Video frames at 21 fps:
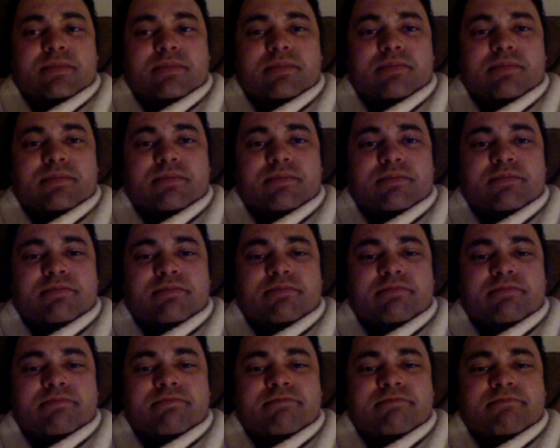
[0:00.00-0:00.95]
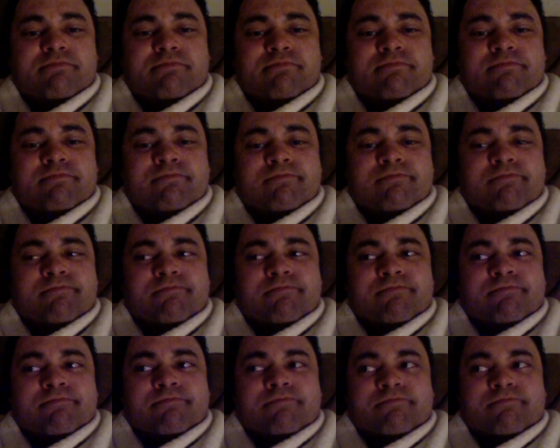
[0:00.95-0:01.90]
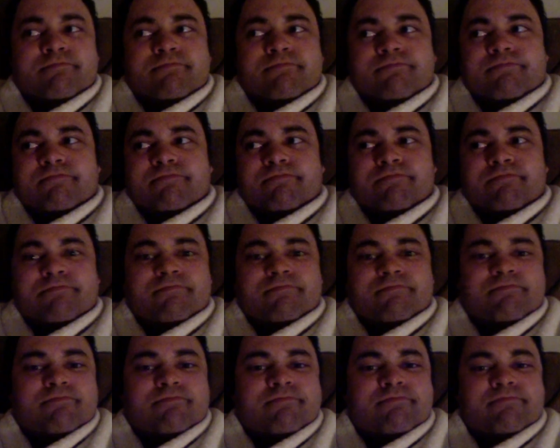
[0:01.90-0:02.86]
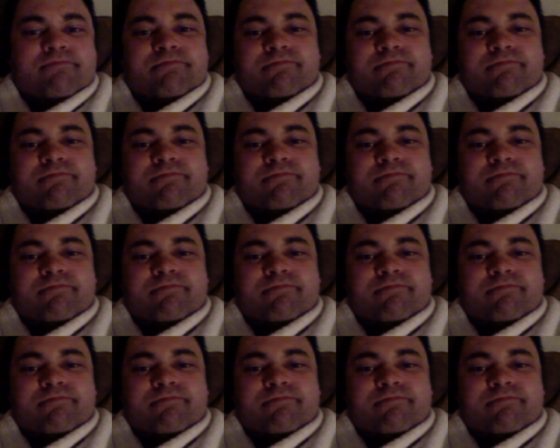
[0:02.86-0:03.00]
[no speech]